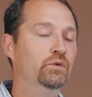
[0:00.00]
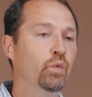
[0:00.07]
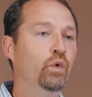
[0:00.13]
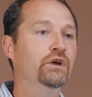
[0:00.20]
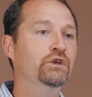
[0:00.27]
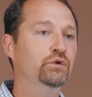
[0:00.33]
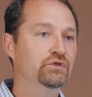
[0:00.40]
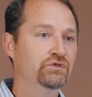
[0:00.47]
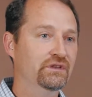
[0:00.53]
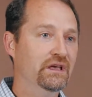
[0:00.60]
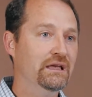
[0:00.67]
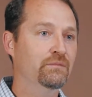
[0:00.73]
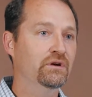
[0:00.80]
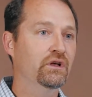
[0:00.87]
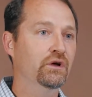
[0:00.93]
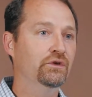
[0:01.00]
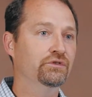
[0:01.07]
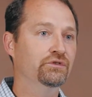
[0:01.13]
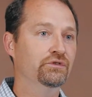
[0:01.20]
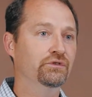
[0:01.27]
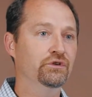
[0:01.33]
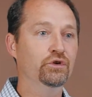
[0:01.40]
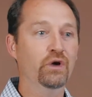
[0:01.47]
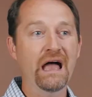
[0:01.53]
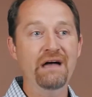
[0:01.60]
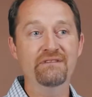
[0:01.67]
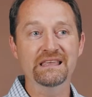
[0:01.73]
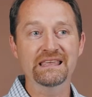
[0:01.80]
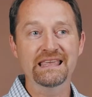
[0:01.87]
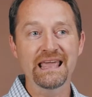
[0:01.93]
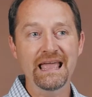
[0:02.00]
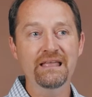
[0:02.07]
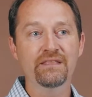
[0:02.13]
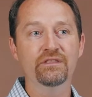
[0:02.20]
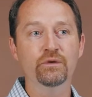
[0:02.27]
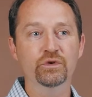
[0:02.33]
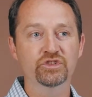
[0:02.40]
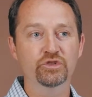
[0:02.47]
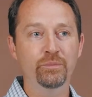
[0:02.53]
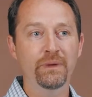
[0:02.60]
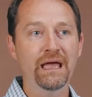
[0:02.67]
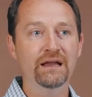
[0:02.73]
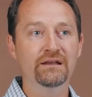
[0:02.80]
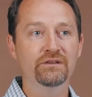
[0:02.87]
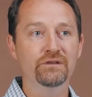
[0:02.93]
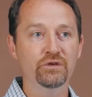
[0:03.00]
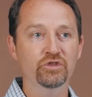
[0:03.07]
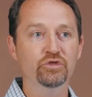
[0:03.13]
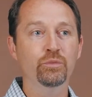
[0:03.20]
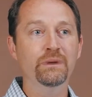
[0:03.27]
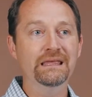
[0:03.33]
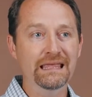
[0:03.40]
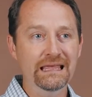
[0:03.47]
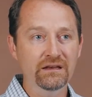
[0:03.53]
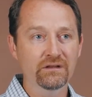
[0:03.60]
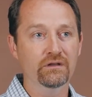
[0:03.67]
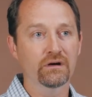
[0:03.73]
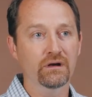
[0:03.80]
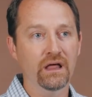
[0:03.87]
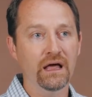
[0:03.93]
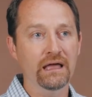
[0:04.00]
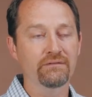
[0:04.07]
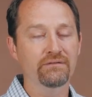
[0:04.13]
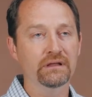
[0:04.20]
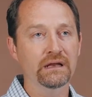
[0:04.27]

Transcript: what you say, because you haven't gained the respect to speak into their life.